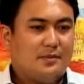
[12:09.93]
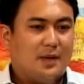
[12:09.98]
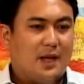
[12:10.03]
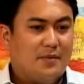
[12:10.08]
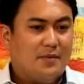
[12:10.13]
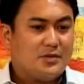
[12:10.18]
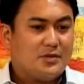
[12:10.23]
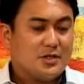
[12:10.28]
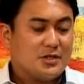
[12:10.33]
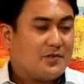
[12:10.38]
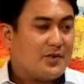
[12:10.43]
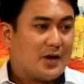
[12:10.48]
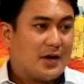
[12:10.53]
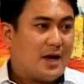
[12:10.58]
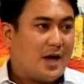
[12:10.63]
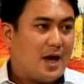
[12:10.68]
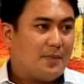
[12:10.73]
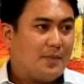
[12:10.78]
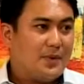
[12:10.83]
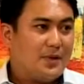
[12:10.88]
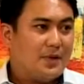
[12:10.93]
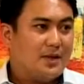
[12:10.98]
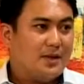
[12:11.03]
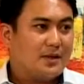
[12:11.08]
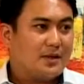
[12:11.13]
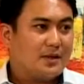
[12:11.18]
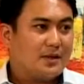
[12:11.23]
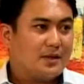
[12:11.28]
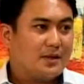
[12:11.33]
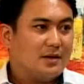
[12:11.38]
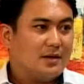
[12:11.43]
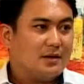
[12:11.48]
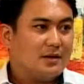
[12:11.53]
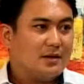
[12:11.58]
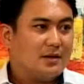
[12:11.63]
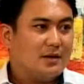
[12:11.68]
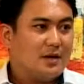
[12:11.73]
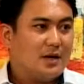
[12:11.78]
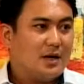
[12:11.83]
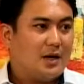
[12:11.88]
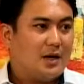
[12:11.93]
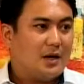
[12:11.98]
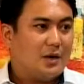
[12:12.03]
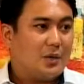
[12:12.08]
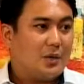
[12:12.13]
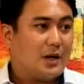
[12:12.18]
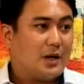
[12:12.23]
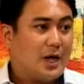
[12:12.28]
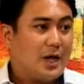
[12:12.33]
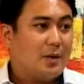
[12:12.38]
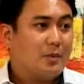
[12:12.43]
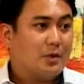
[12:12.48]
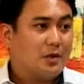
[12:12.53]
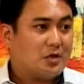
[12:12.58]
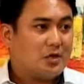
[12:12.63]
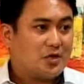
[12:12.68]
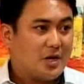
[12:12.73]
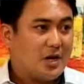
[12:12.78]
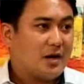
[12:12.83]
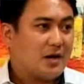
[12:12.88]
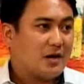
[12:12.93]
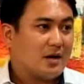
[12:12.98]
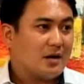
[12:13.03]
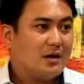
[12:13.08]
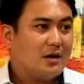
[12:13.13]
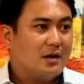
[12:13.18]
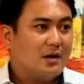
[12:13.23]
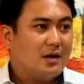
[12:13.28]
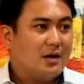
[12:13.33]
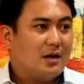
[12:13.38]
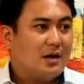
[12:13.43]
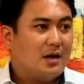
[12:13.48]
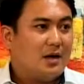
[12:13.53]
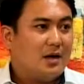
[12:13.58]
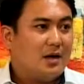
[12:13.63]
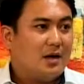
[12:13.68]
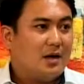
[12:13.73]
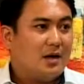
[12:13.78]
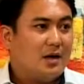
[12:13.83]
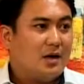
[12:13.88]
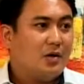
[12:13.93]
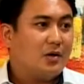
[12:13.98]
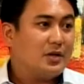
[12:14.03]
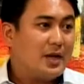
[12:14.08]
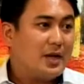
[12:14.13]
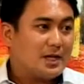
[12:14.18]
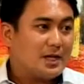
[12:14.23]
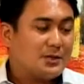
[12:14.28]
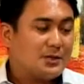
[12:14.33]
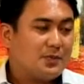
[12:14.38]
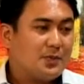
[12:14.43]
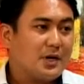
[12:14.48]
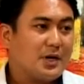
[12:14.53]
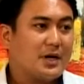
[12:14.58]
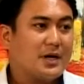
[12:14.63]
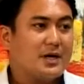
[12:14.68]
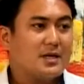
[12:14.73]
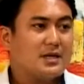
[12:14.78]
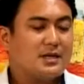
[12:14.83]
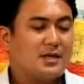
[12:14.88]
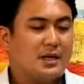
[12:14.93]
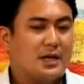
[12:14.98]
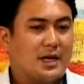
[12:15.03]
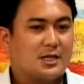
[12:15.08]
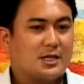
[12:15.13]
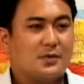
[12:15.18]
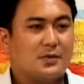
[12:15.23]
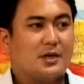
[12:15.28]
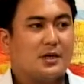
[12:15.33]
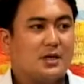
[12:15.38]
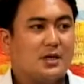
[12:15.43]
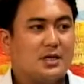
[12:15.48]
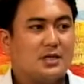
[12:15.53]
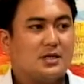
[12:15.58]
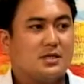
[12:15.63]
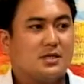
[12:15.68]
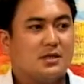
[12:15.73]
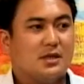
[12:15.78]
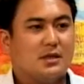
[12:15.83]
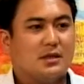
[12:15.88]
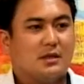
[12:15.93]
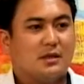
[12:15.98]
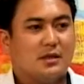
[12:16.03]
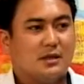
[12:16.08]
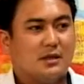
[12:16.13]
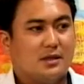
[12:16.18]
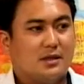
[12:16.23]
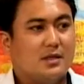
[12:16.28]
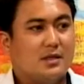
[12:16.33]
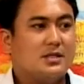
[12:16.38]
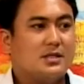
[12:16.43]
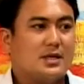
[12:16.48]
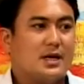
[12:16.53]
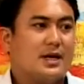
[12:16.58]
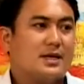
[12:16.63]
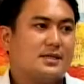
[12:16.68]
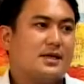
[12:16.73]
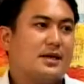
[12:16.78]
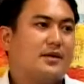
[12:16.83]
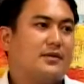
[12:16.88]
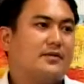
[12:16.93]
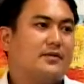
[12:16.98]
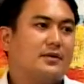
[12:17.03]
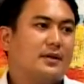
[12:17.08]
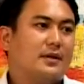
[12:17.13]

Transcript: I'm just very happy that you know uh, we're able to share uh, all the experience and expertise that, that these guys have.